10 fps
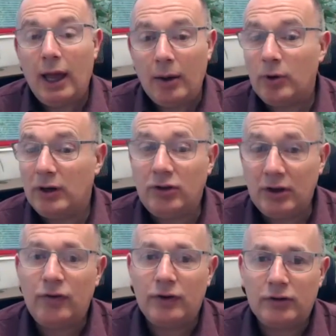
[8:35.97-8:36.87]
Yeah, we did
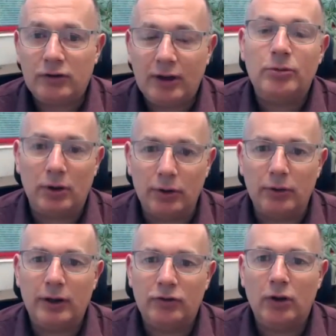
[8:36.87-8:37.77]
see differences,
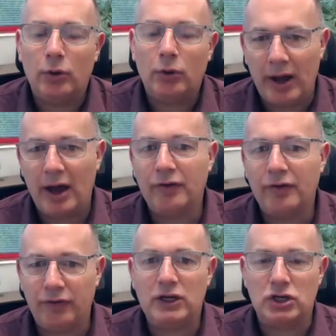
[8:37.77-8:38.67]
absolutely. So the route of
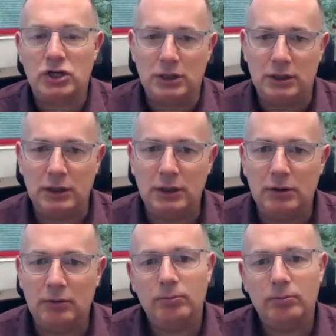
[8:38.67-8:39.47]
infection did